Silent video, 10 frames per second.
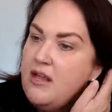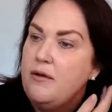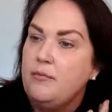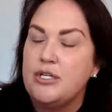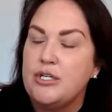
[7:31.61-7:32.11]
I'm
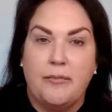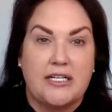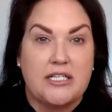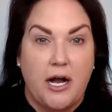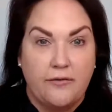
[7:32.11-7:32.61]
using my
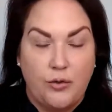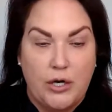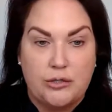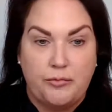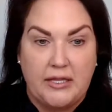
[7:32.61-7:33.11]
soft
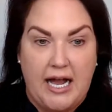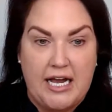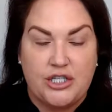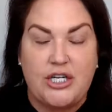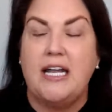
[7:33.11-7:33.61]
rose
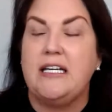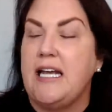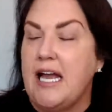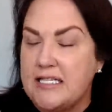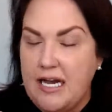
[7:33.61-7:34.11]
blush, and
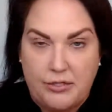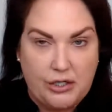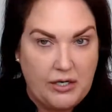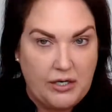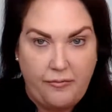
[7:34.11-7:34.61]
yes, I'm
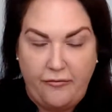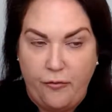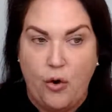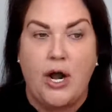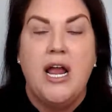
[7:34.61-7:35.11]
doing it
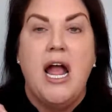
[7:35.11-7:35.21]
before.